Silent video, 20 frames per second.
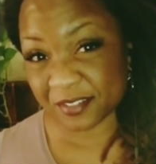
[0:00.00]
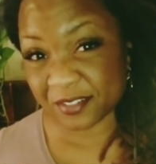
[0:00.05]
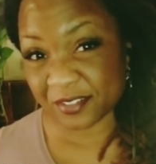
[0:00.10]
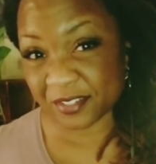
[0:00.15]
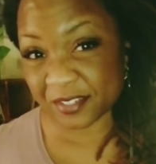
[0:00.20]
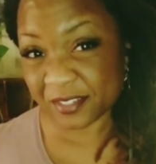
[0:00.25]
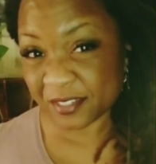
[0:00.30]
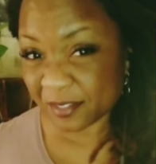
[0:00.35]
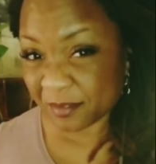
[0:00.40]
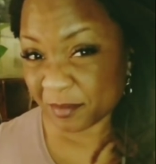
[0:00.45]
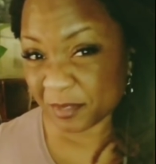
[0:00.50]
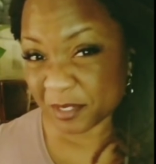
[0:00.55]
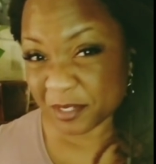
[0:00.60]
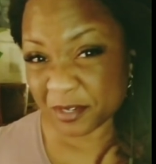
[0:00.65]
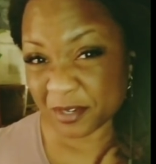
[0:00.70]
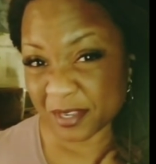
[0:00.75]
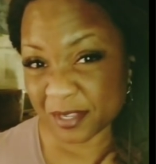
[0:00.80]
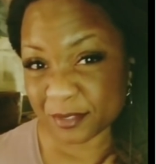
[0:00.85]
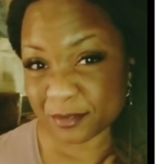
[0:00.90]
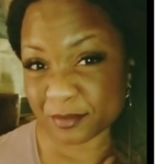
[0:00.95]
Did
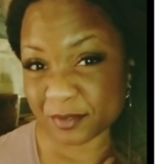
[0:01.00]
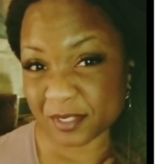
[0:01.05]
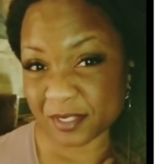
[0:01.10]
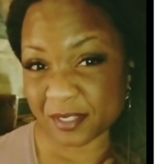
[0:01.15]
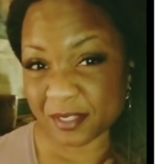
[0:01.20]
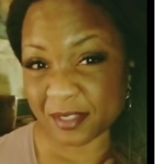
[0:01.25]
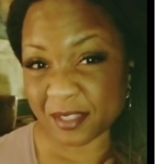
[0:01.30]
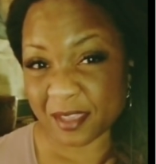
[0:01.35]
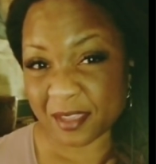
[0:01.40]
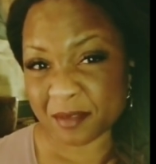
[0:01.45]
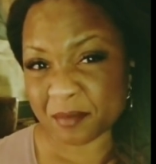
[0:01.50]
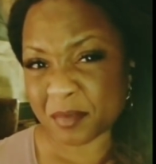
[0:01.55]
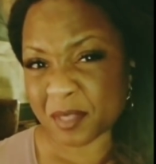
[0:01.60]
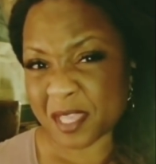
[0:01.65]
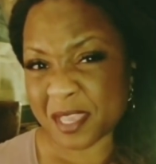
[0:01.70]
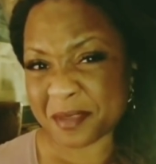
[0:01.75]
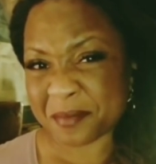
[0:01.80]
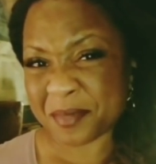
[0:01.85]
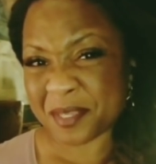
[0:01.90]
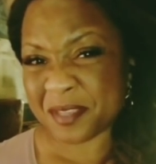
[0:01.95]
Democrats really like
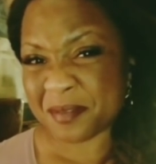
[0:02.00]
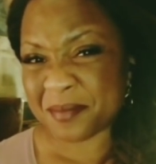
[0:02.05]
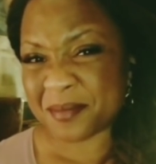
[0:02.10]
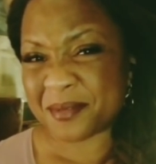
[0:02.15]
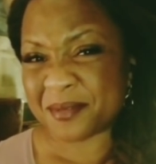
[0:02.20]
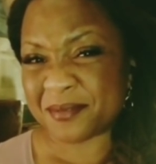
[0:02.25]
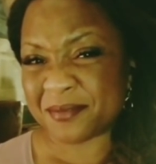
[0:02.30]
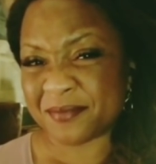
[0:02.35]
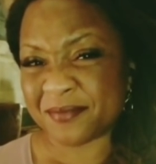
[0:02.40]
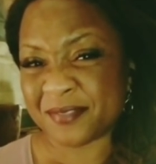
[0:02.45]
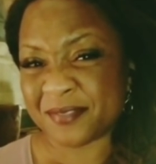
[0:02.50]
black people?